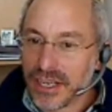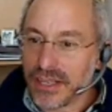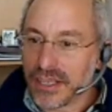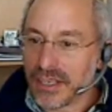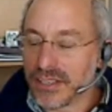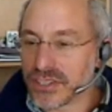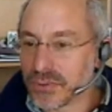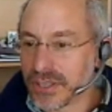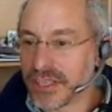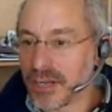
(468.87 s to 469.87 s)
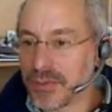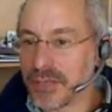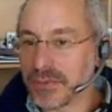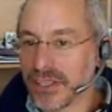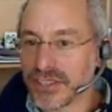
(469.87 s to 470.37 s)
And the idea is to really help
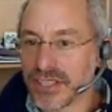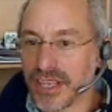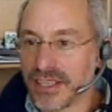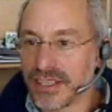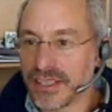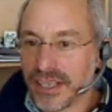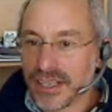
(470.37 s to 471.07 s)
people understand.